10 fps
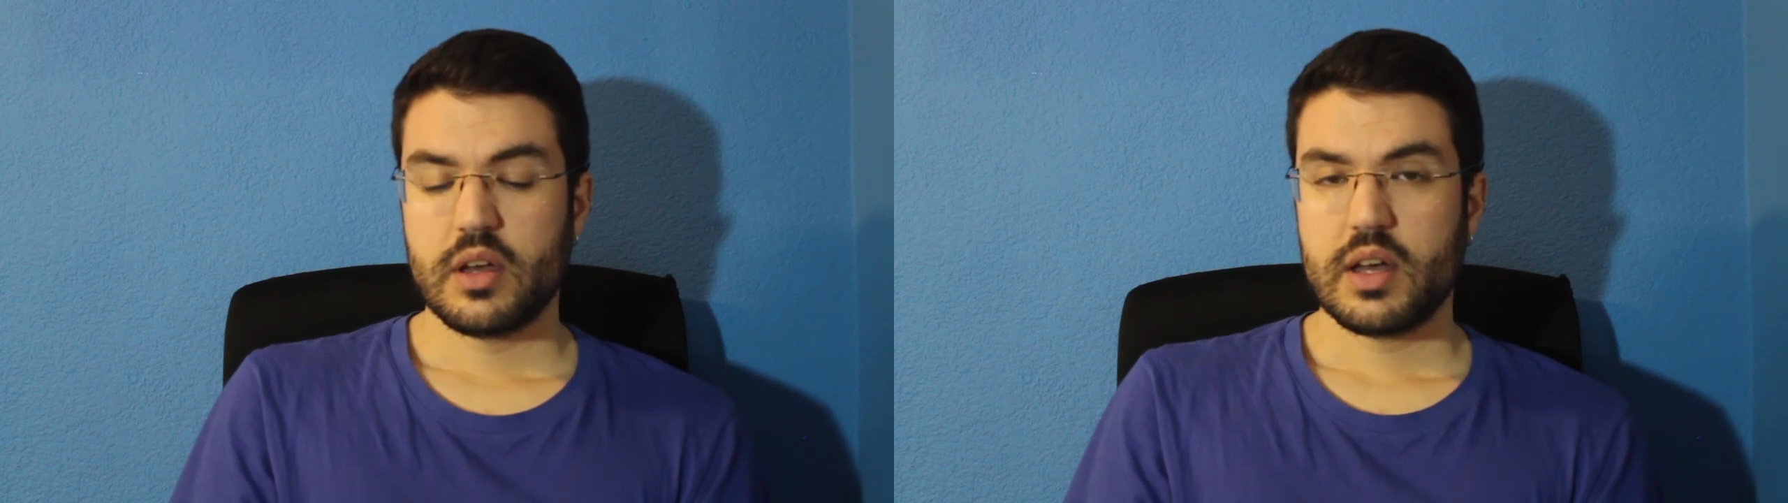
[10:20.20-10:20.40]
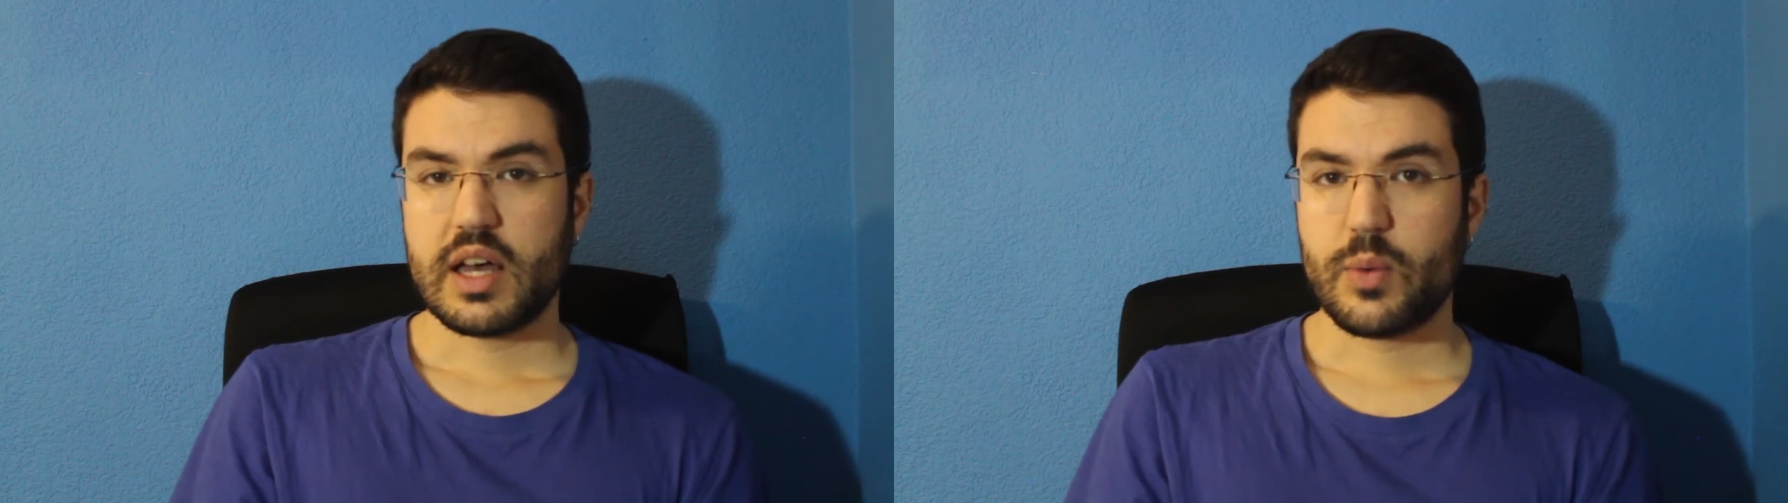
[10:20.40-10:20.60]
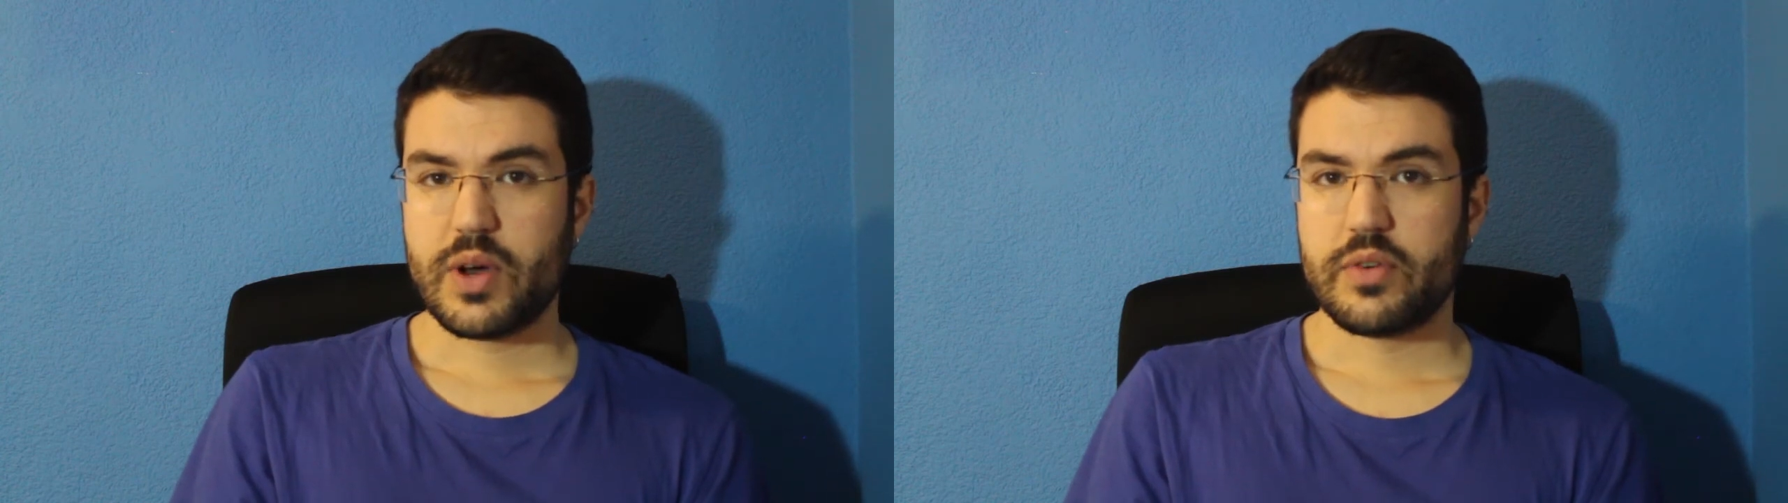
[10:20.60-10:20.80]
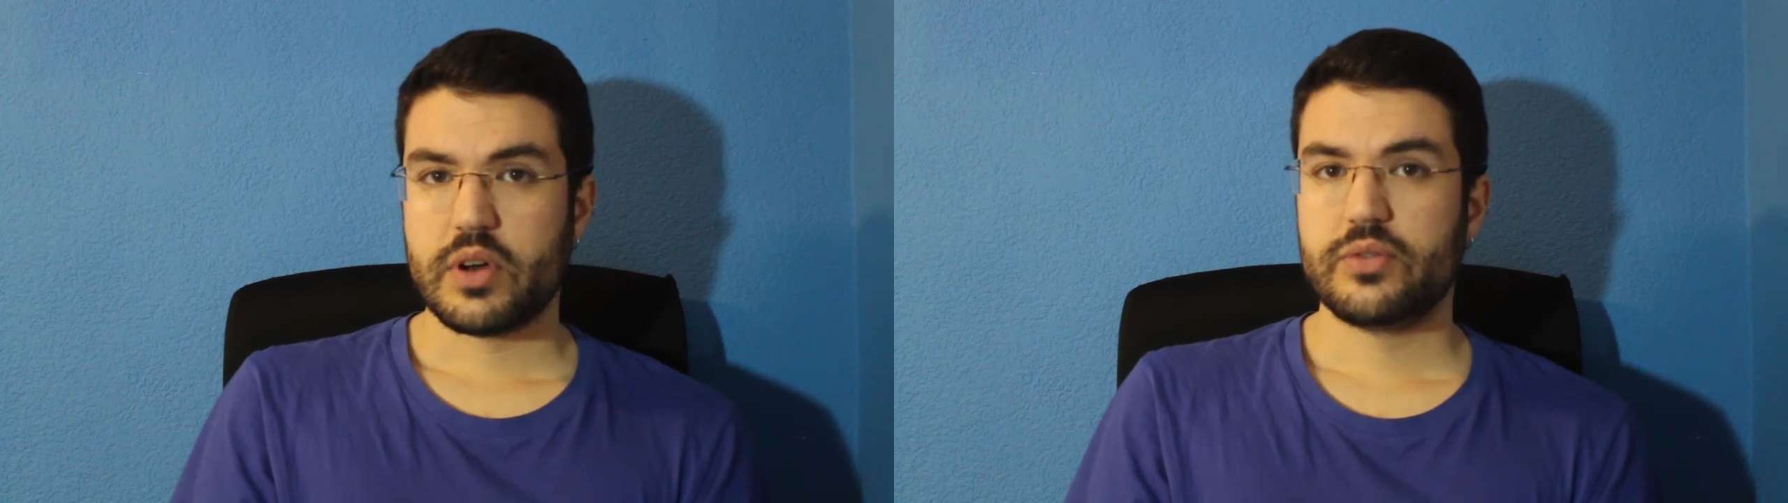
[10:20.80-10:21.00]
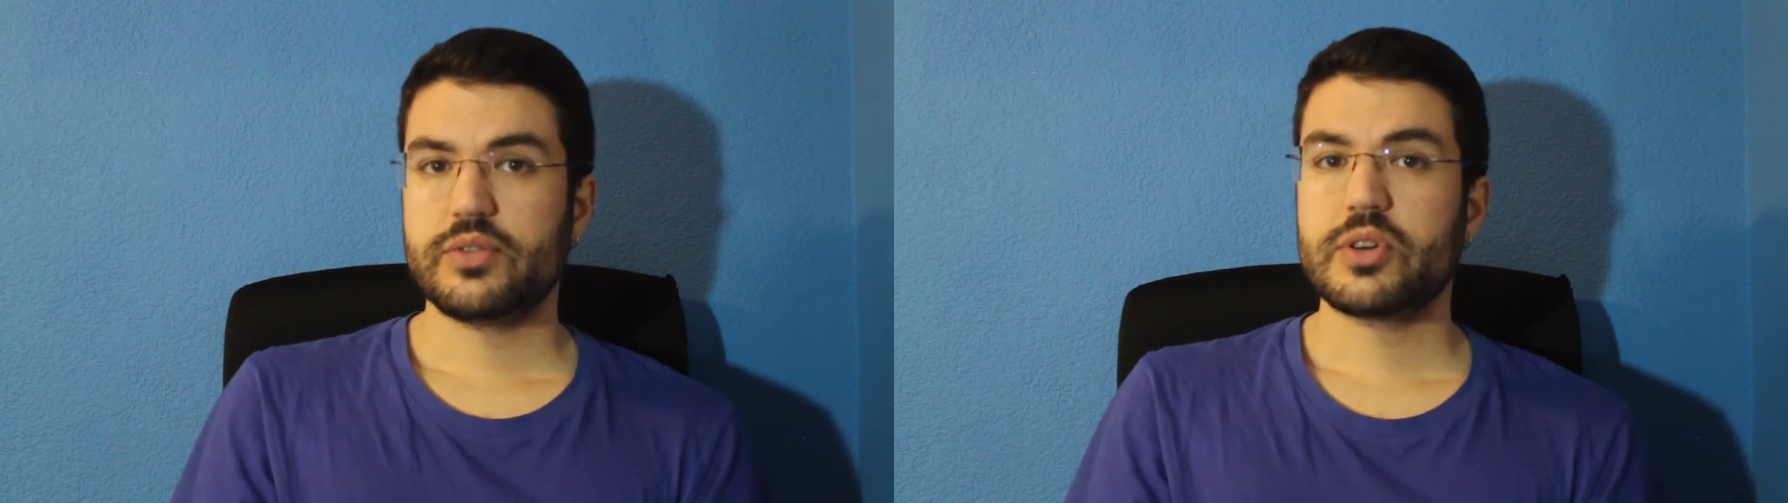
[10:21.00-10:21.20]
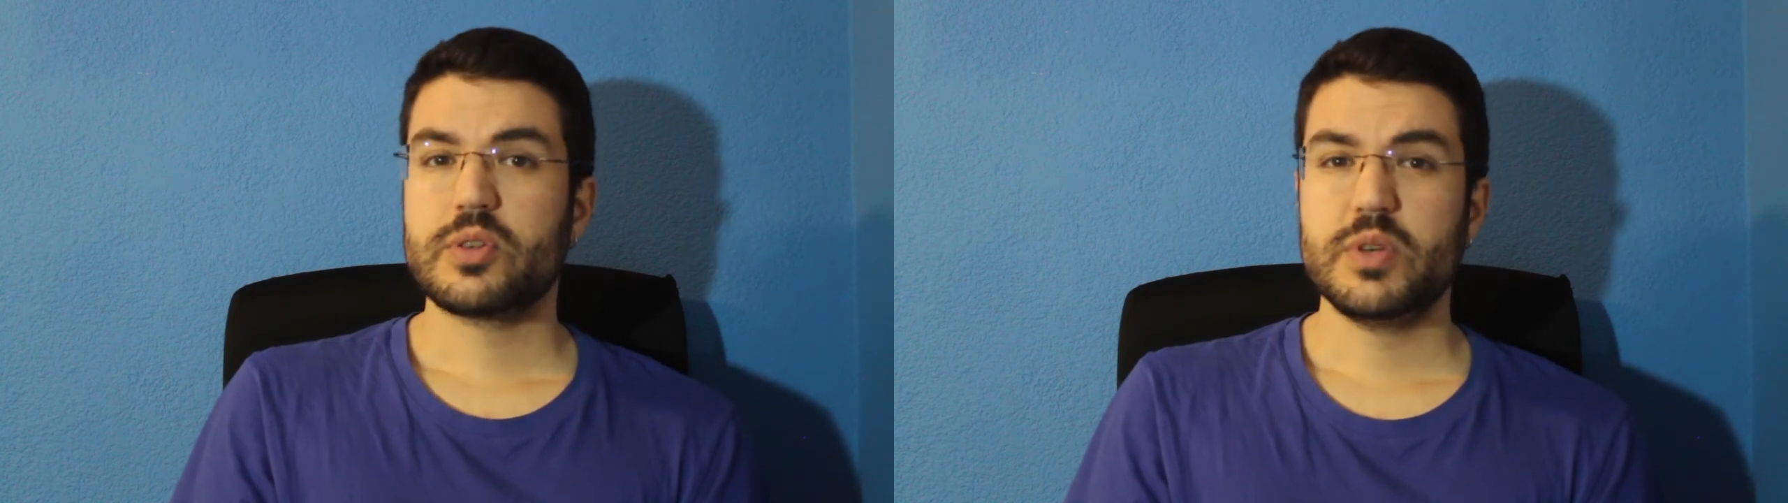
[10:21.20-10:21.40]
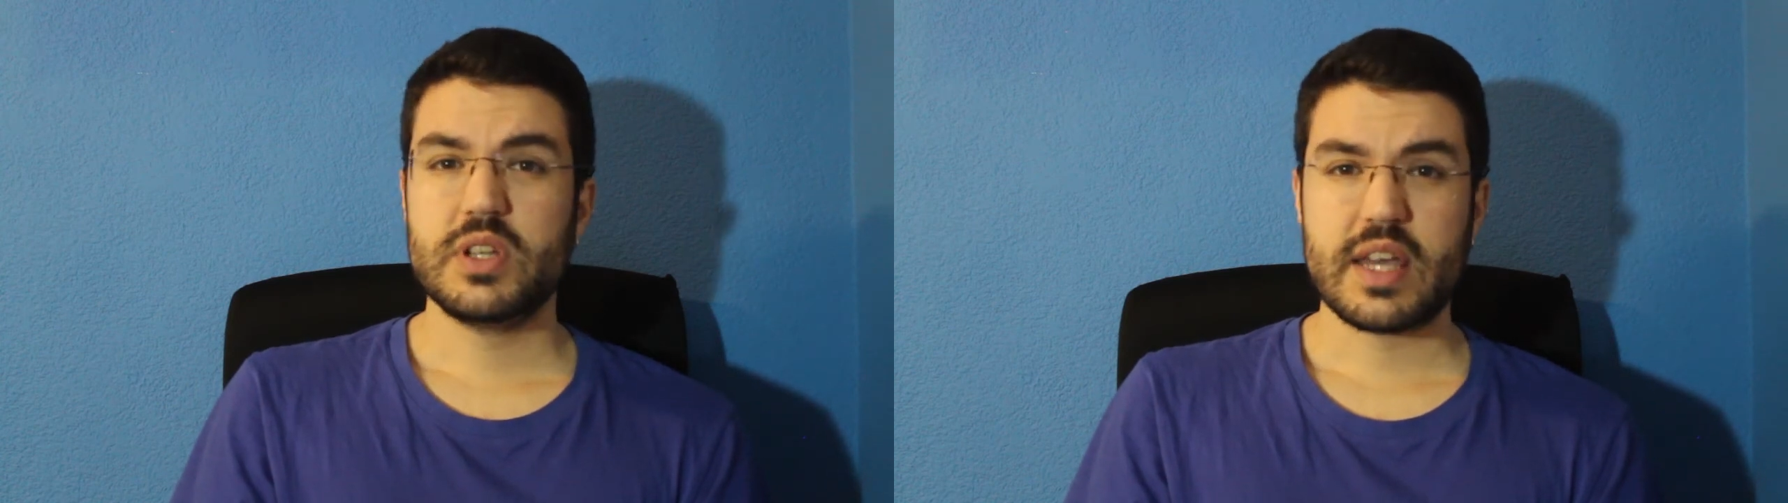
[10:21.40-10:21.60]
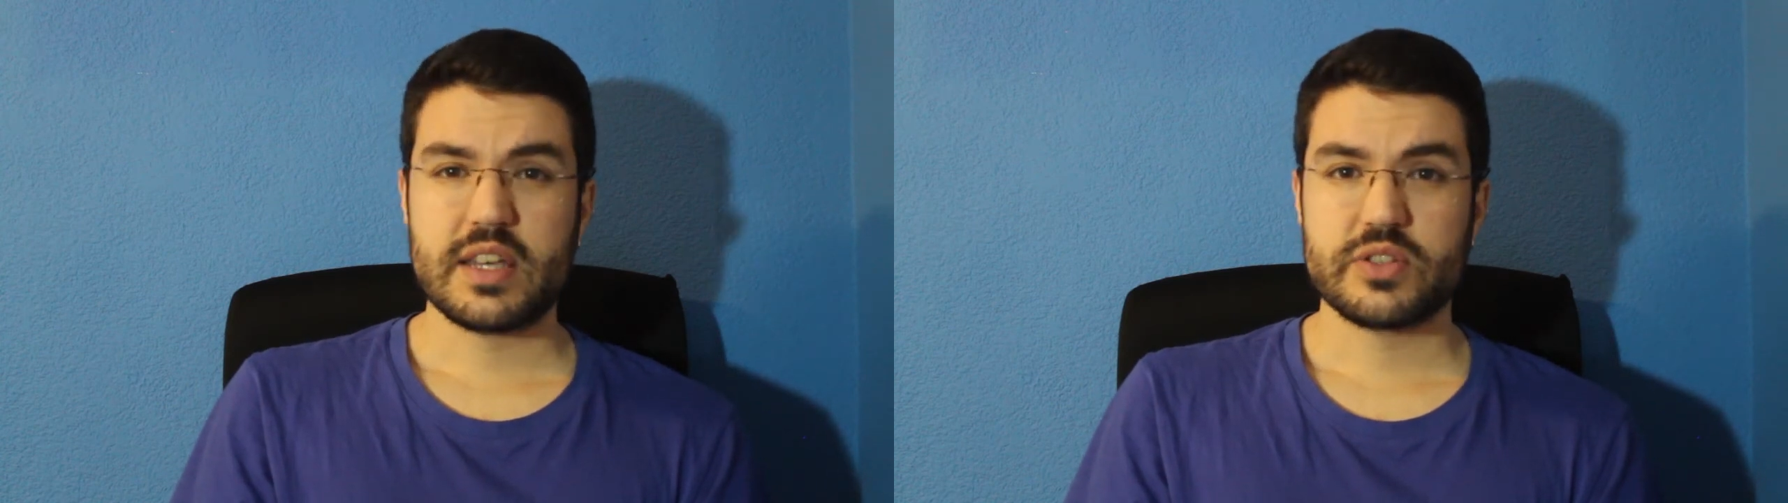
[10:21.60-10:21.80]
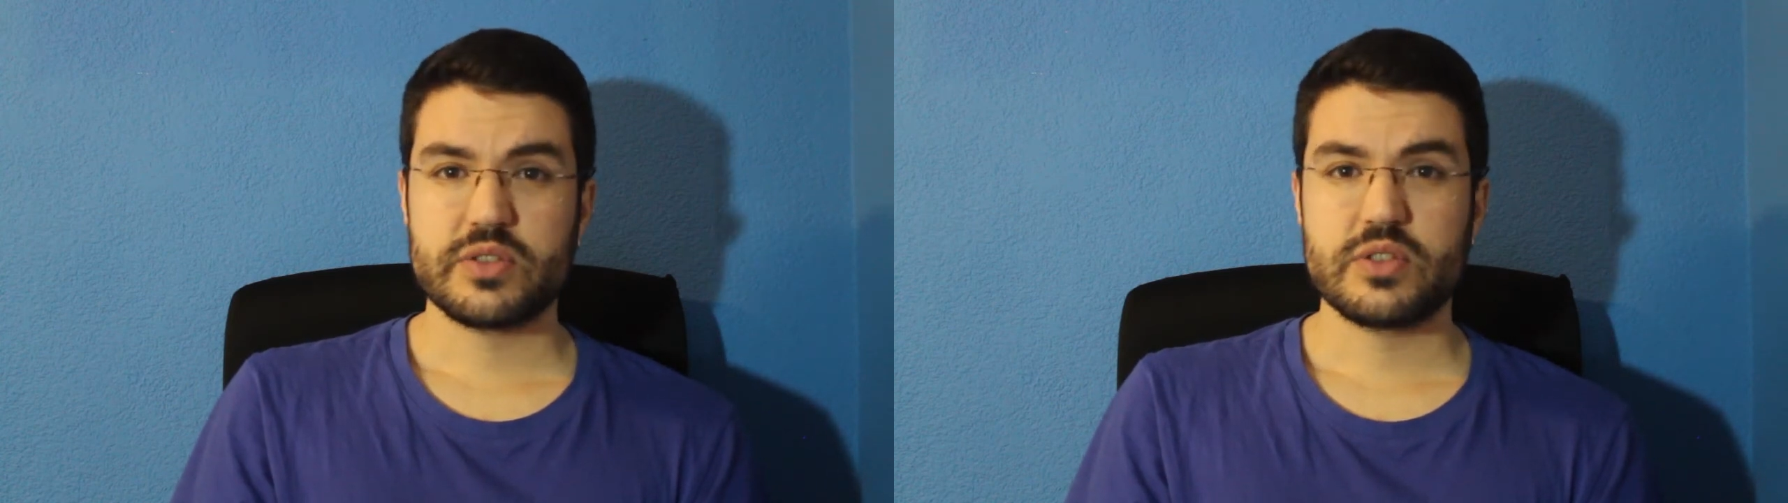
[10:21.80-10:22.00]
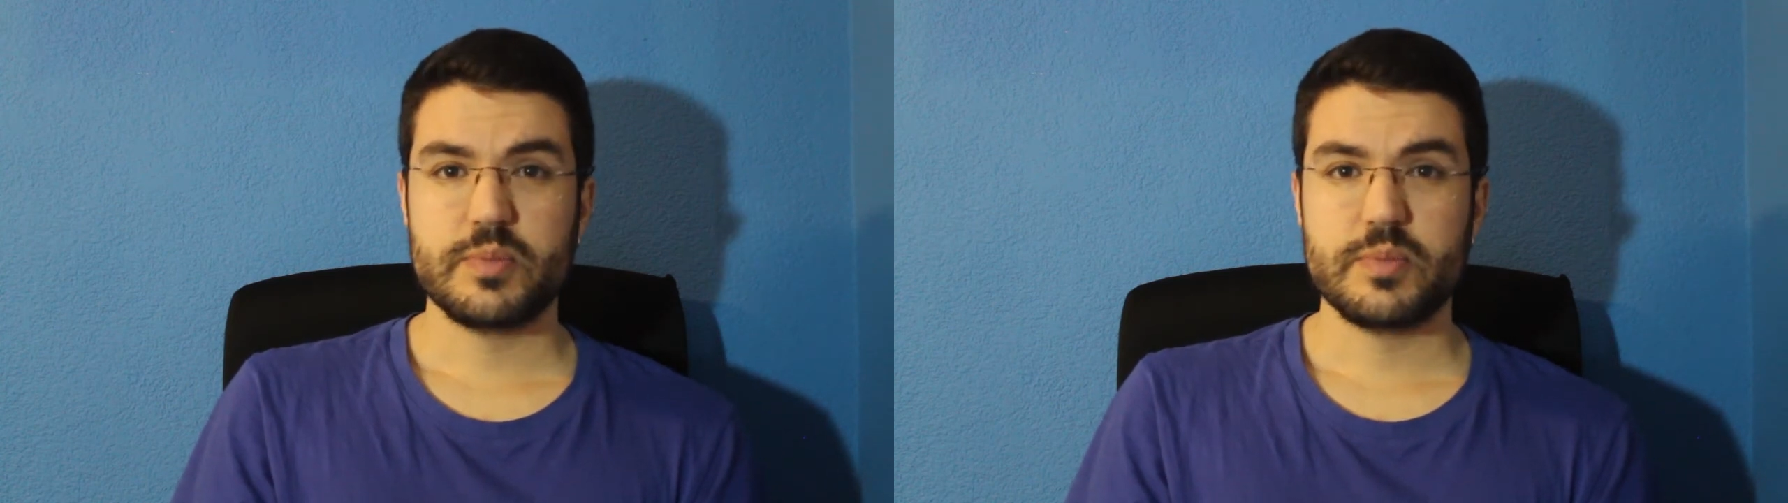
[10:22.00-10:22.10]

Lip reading: However, for communication